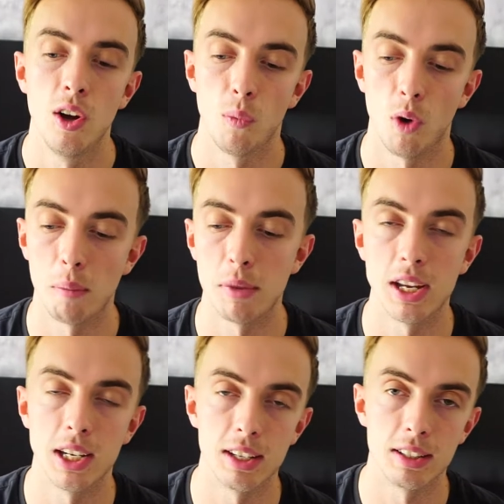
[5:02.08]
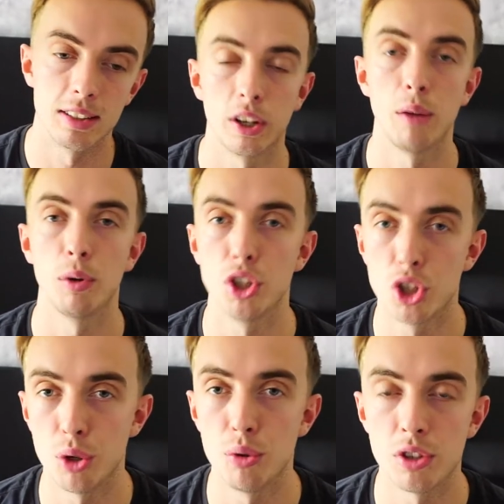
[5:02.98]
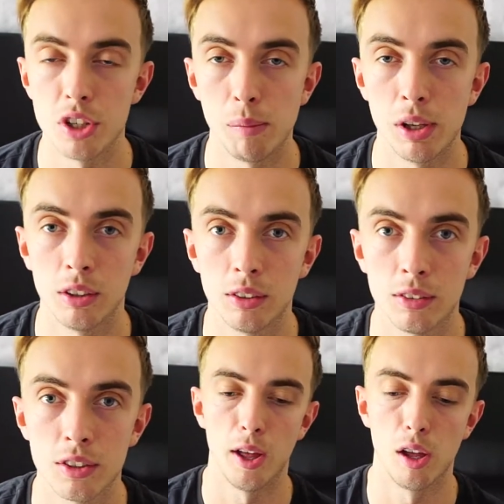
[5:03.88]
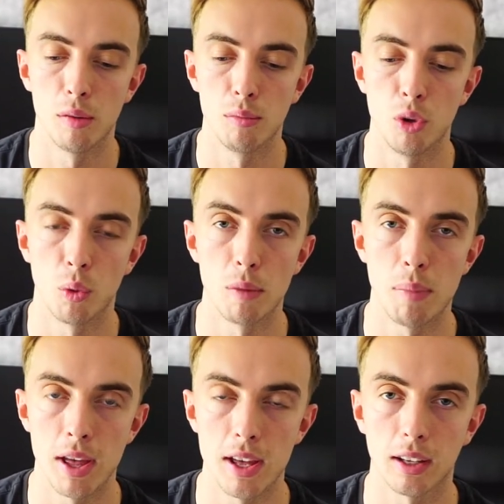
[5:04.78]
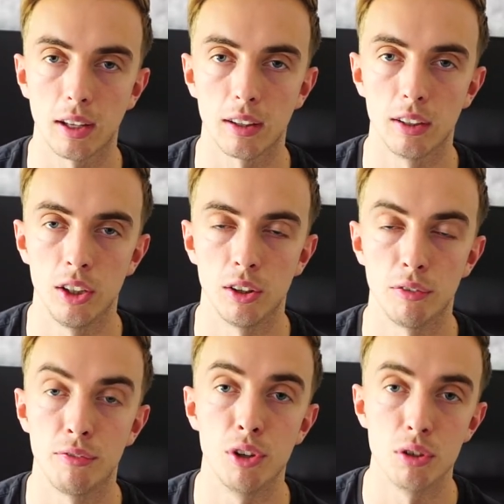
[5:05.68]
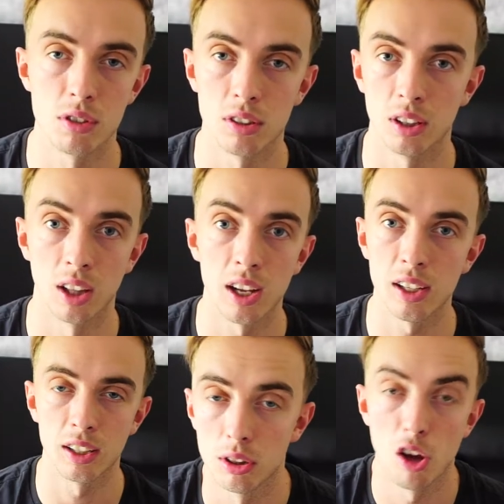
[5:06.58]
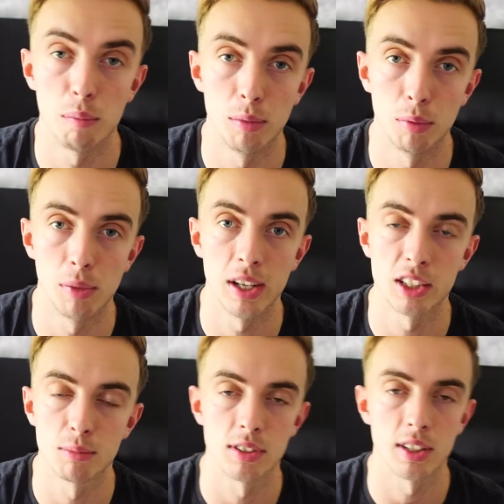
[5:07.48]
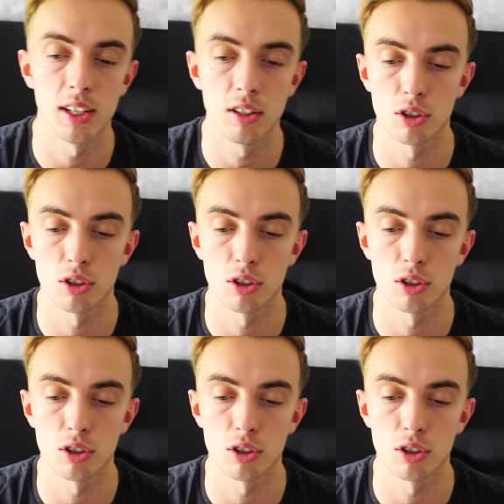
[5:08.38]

What I mean is, okay, when you're choosing your meals, you want to pick, you know, foods that you like. A lot of people make this mistake.